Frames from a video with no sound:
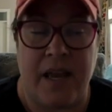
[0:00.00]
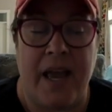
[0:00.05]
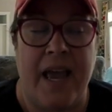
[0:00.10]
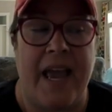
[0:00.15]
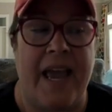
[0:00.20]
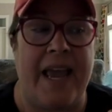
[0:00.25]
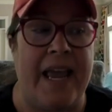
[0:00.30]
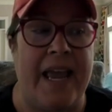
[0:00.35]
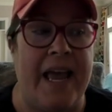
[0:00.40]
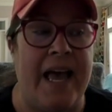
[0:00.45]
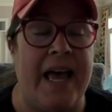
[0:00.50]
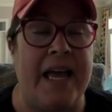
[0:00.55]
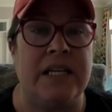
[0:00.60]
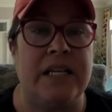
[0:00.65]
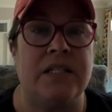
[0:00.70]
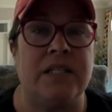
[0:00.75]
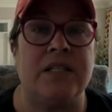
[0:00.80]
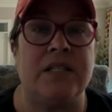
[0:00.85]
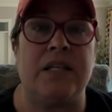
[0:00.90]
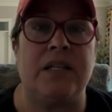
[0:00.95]

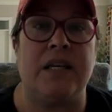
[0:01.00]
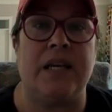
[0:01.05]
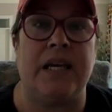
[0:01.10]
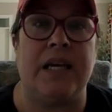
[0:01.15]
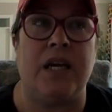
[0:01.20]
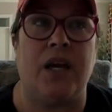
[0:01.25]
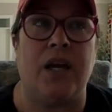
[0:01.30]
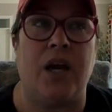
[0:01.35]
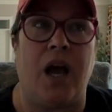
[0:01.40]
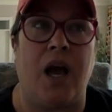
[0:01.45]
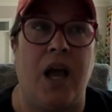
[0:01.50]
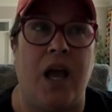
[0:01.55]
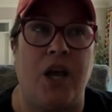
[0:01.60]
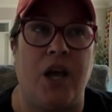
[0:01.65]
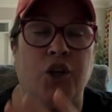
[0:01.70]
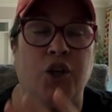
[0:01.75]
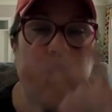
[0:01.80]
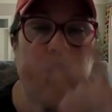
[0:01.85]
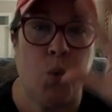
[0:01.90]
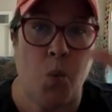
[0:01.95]
And
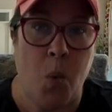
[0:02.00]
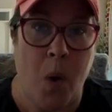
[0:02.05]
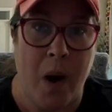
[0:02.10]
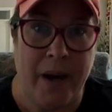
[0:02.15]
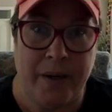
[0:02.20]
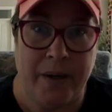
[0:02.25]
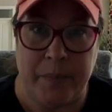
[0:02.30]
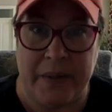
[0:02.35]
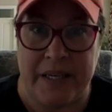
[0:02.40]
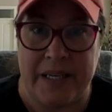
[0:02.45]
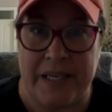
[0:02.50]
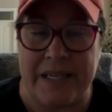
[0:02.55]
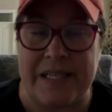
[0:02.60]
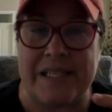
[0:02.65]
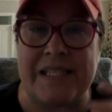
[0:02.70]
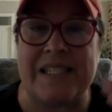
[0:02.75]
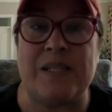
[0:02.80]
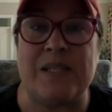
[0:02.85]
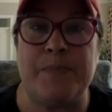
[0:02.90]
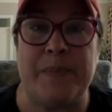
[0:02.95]
you want to be
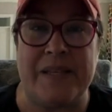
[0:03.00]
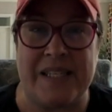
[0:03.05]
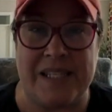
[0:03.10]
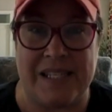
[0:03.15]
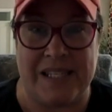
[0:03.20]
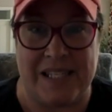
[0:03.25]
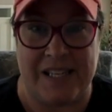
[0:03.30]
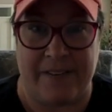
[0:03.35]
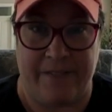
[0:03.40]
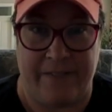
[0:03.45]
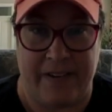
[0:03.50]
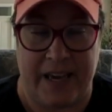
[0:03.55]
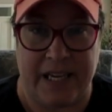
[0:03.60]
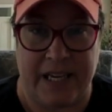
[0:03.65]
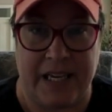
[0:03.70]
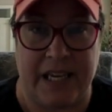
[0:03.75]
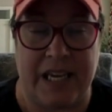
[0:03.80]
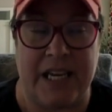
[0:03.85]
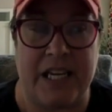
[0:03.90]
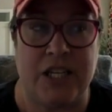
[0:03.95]
specific
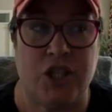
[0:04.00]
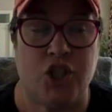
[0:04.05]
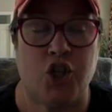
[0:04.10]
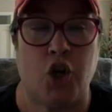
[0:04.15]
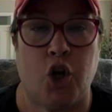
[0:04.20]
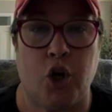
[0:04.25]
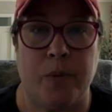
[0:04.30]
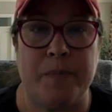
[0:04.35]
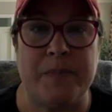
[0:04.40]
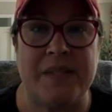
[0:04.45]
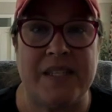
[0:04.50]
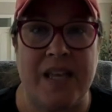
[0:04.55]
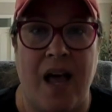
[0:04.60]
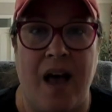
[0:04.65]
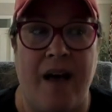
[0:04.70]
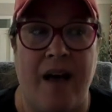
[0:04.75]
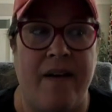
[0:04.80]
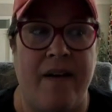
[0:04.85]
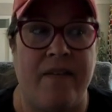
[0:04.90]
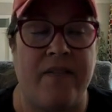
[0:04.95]
in terms
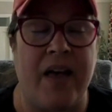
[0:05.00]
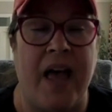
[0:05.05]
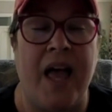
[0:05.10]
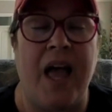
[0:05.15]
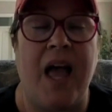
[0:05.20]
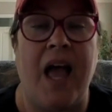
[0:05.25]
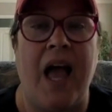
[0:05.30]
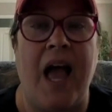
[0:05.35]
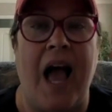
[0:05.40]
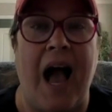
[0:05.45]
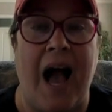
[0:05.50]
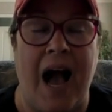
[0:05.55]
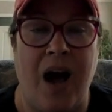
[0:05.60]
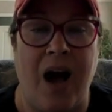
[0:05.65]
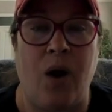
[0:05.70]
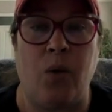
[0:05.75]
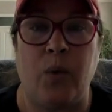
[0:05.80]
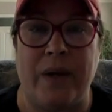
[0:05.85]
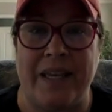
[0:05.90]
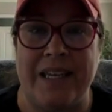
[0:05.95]
of how
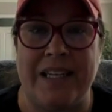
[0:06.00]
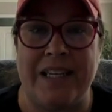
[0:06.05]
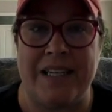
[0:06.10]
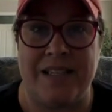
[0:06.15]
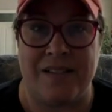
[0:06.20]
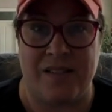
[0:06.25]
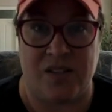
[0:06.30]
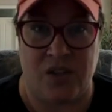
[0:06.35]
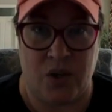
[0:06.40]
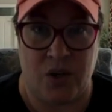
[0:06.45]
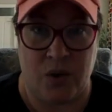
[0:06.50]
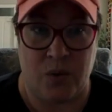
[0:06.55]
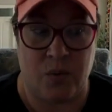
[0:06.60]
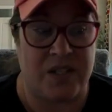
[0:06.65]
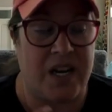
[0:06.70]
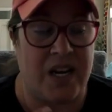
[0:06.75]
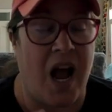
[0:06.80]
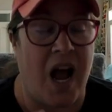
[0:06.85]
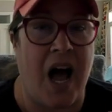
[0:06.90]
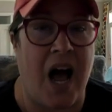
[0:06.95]
it is used.
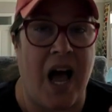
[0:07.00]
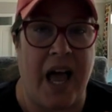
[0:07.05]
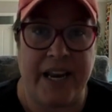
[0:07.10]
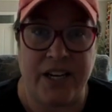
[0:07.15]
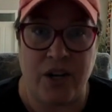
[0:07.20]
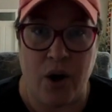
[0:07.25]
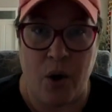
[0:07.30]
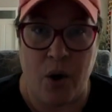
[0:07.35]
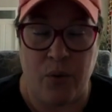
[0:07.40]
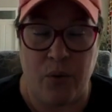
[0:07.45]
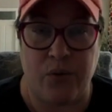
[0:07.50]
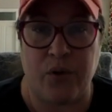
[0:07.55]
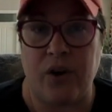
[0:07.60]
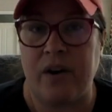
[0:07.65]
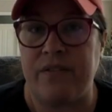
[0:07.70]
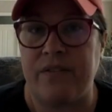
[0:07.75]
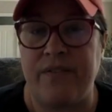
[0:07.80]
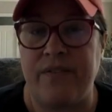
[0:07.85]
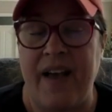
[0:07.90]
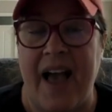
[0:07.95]
I know for a
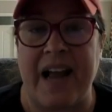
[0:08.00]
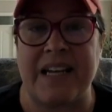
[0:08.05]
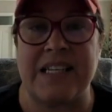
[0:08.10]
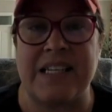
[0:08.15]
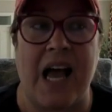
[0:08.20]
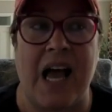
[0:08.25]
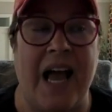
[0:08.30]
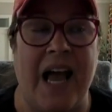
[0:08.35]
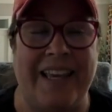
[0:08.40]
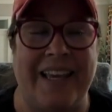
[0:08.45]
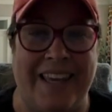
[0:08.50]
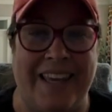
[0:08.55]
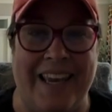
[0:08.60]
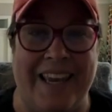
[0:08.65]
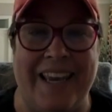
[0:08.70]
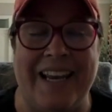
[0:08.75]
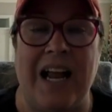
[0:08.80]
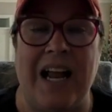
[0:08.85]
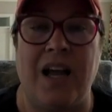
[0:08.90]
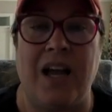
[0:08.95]
fact I
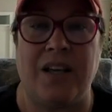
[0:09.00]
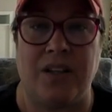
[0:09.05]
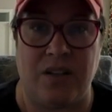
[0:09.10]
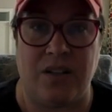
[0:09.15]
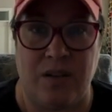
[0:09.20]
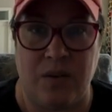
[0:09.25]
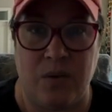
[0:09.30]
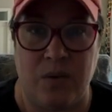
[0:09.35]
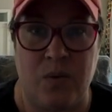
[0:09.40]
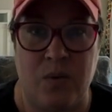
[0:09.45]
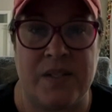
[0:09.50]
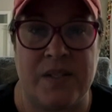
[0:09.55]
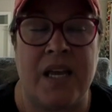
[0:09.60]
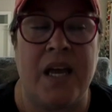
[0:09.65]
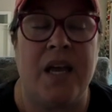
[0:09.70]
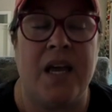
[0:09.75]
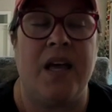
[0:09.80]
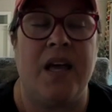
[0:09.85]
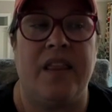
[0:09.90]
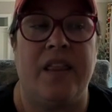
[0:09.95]
cannot use
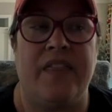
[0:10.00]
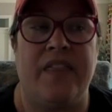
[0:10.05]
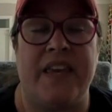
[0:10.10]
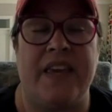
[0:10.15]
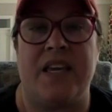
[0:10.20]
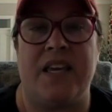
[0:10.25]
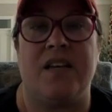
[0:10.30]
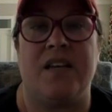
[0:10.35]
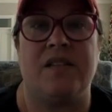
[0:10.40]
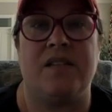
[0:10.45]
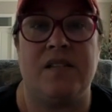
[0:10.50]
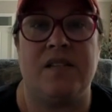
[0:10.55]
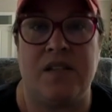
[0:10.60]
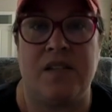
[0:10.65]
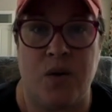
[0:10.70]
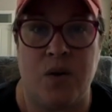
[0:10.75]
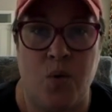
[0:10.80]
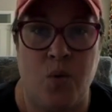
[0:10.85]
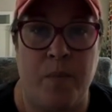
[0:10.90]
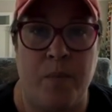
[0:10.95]
the
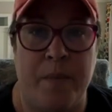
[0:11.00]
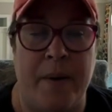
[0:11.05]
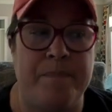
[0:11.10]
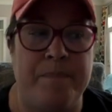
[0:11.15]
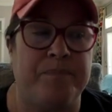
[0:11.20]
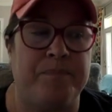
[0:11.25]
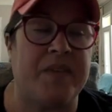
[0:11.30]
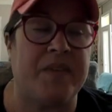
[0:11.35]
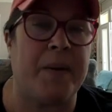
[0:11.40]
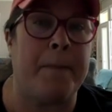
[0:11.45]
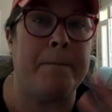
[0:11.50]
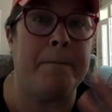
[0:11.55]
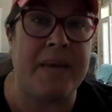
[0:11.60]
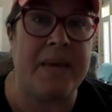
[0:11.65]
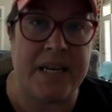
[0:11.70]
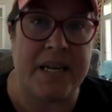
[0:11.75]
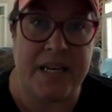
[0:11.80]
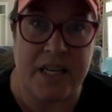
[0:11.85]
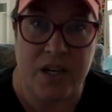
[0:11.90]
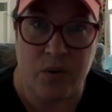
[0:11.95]
Zoom
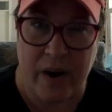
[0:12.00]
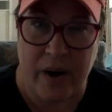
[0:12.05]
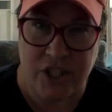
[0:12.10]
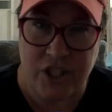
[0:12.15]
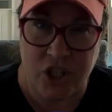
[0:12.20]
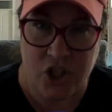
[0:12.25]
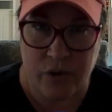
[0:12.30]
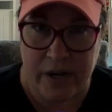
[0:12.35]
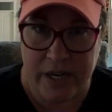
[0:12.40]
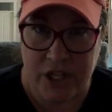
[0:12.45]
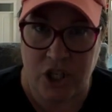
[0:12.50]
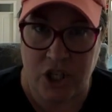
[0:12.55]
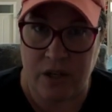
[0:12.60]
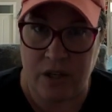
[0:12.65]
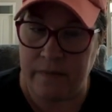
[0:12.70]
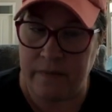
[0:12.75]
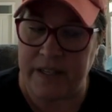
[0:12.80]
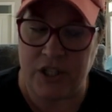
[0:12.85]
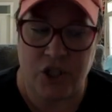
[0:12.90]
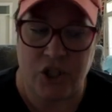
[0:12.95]
meeting registration
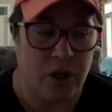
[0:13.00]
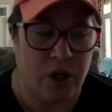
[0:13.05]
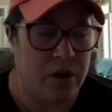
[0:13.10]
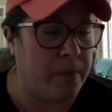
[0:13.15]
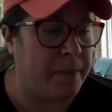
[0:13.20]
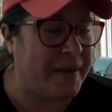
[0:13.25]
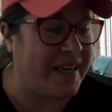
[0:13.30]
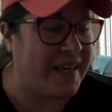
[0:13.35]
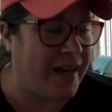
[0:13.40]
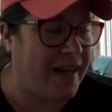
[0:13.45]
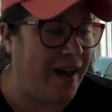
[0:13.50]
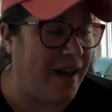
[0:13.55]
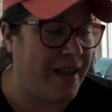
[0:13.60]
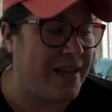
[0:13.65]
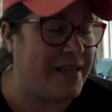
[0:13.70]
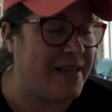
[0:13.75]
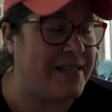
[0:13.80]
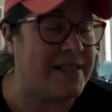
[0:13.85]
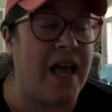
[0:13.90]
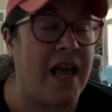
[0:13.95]
feature
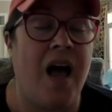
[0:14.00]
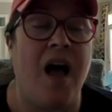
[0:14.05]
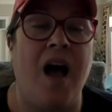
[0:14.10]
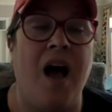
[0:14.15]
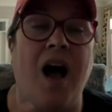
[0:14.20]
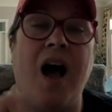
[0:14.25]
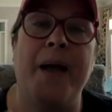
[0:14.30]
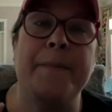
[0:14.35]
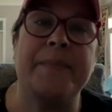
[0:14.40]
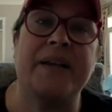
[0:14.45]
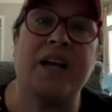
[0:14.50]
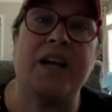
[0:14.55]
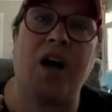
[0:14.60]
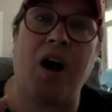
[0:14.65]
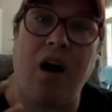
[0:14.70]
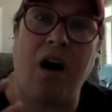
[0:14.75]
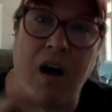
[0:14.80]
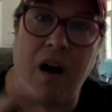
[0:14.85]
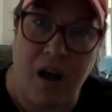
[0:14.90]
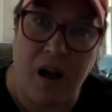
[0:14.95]
because I'm
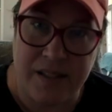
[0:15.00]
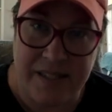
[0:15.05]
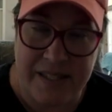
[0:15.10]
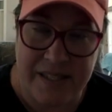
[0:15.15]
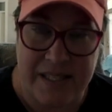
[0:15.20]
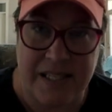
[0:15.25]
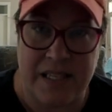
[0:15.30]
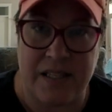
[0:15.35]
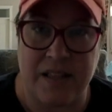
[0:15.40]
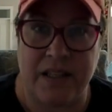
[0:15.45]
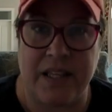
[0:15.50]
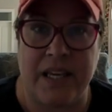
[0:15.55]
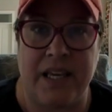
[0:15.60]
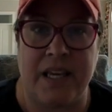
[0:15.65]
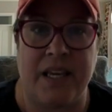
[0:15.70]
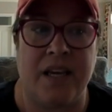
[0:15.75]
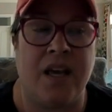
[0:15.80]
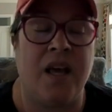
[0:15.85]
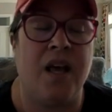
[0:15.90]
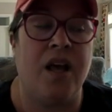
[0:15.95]
constantly
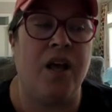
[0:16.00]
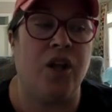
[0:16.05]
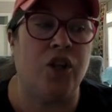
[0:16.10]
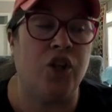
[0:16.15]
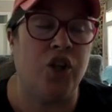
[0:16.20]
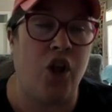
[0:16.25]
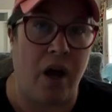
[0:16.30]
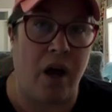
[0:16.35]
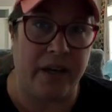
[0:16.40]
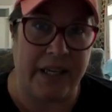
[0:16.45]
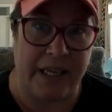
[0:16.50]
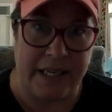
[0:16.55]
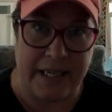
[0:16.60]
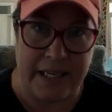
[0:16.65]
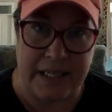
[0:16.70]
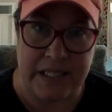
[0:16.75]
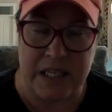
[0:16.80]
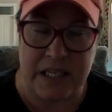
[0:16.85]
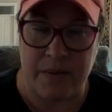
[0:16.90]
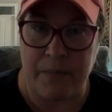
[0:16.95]
logging
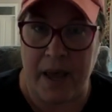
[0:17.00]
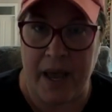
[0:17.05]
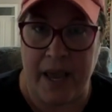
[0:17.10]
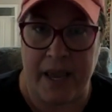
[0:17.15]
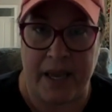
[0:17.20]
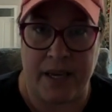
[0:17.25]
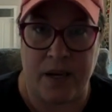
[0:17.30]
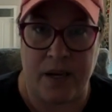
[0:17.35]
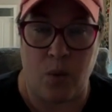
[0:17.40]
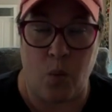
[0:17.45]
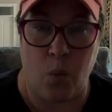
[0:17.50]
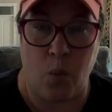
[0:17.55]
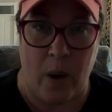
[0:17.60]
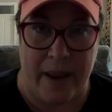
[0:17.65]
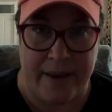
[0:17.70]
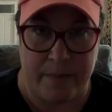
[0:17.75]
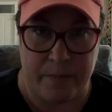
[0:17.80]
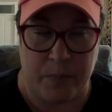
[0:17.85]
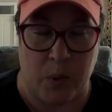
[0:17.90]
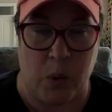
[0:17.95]
into my
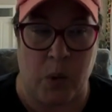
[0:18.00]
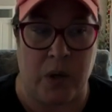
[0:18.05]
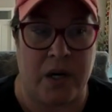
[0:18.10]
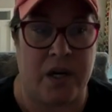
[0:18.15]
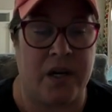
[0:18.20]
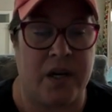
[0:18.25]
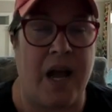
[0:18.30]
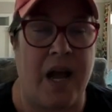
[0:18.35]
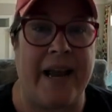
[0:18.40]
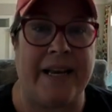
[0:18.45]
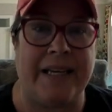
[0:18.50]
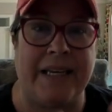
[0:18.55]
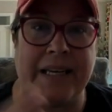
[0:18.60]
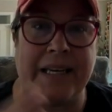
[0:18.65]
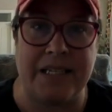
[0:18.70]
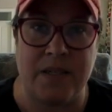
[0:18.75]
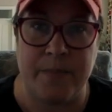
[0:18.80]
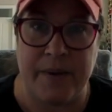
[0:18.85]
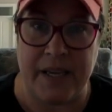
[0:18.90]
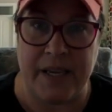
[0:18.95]
whiteboard. I need to
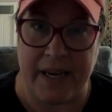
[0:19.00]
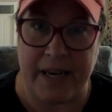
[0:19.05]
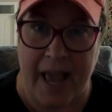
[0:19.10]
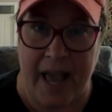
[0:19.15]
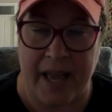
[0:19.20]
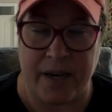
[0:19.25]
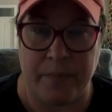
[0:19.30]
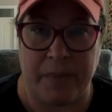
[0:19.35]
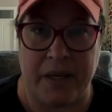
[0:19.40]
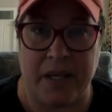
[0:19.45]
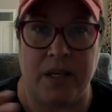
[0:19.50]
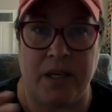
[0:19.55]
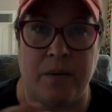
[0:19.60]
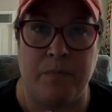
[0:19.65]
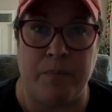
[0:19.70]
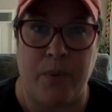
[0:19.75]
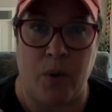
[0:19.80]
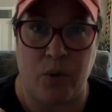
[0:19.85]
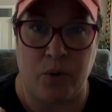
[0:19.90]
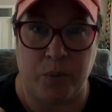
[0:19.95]
be an admin in
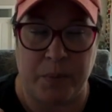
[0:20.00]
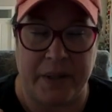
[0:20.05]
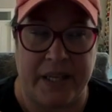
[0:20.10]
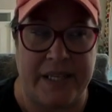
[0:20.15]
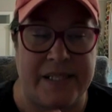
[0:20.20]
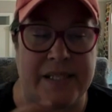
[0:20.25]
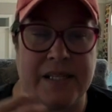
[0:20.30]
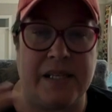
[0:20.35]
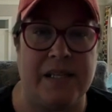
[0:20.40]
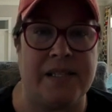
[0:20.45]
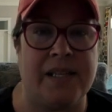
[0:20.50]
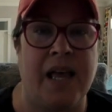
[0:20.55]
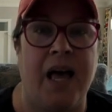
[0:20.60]
both places.